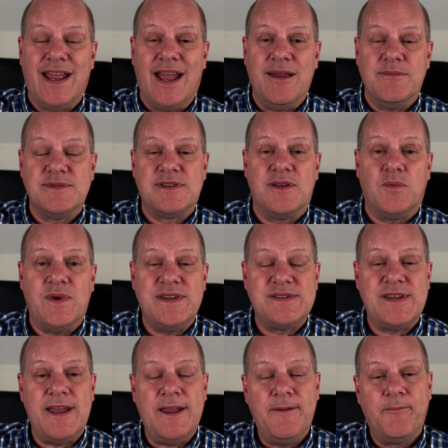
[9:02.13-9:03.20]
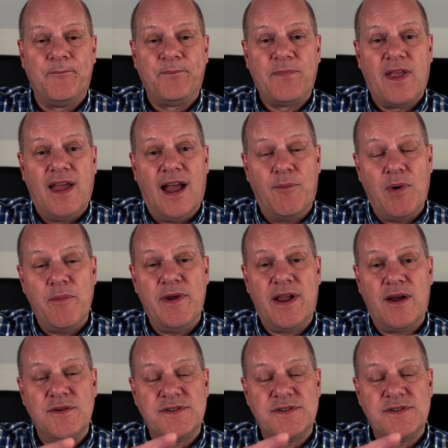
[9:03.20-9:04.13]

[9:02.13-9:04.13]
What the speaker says: games that we see. And when we go